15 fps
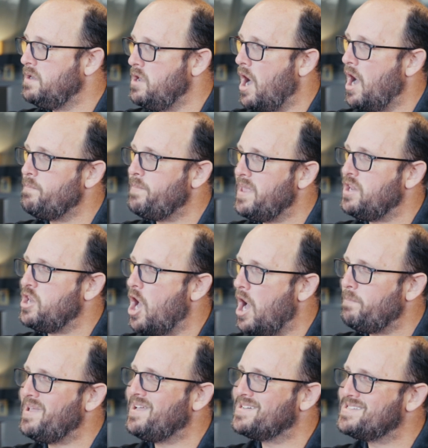Not
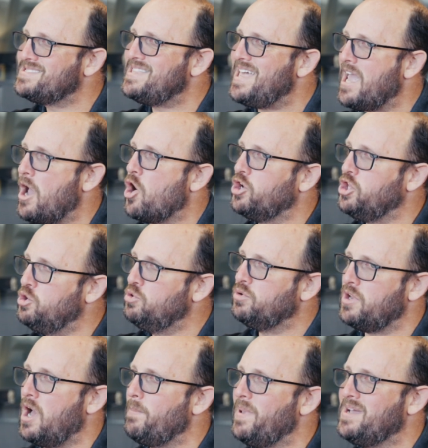because
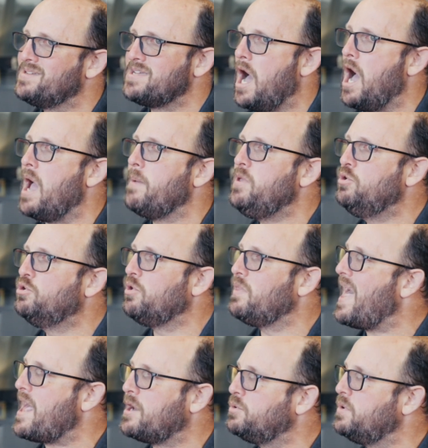I'm
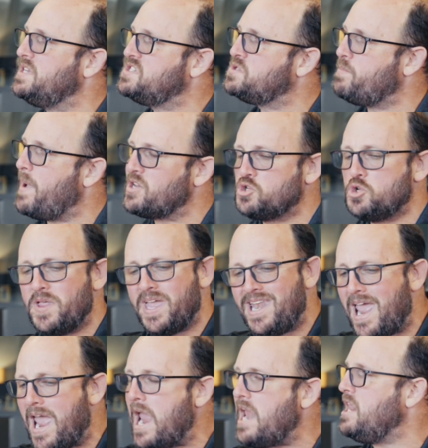unilaterally special
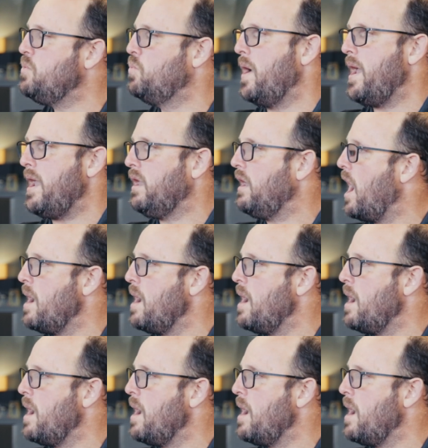in any way.